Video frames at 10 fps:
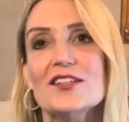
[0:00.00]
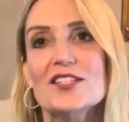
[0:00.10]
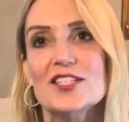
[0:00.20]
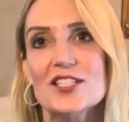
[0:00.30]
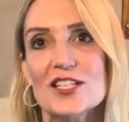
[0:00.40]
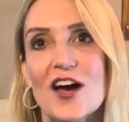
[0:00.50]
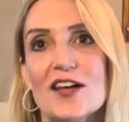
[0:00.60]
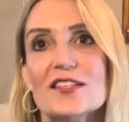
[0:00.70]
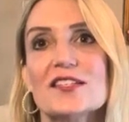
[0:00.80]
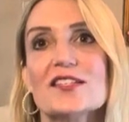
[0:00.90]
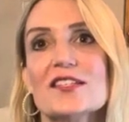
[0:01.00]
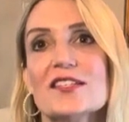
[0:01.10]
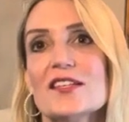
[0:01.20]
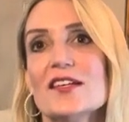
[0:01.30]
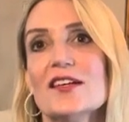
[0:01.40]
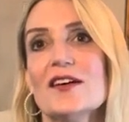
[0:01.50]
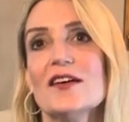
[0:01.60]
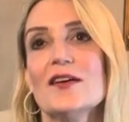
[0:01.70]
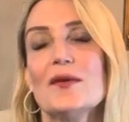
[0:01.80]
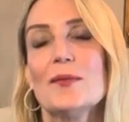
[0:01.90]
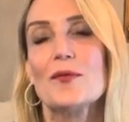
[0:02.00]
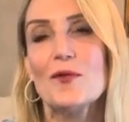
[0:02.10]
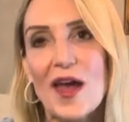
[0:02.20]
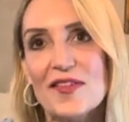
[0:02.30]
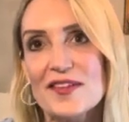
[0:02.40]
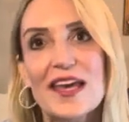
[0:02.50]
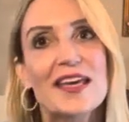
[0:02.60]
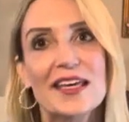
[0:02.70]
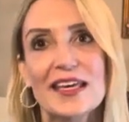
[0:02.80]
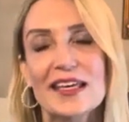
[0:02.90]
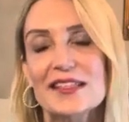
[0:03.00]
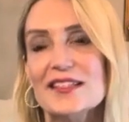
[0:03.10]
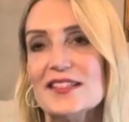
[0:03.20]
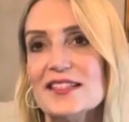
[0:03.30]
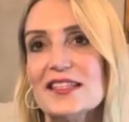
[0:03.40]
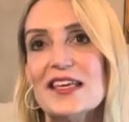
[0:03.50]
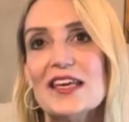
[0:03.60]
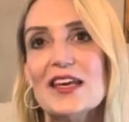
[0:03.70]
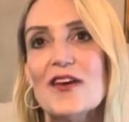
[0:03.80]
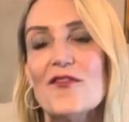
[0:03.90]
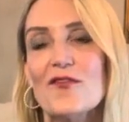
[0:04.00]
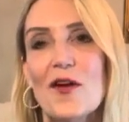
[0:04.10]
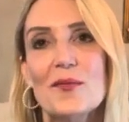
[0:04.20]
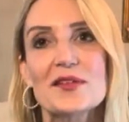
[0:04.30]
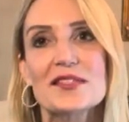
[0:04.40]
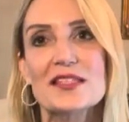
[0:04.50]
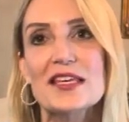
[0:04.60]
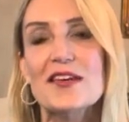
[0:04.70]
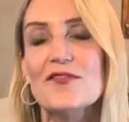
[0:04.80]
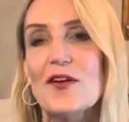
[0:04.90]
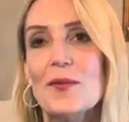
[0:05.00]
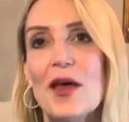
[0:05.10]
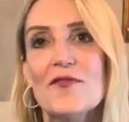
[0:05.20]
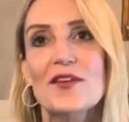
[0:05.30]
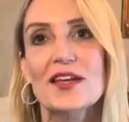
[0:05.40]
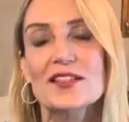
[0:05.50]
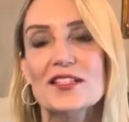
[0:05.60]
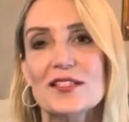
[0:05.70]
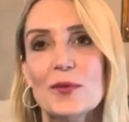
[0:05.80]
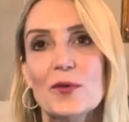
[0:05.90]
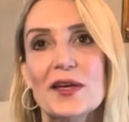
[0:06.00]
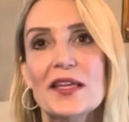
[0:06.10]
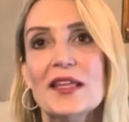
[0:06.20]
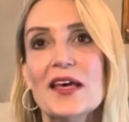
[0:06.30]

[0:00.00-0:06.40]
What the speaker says: just breathtaking to see from the sea, from that vantage point.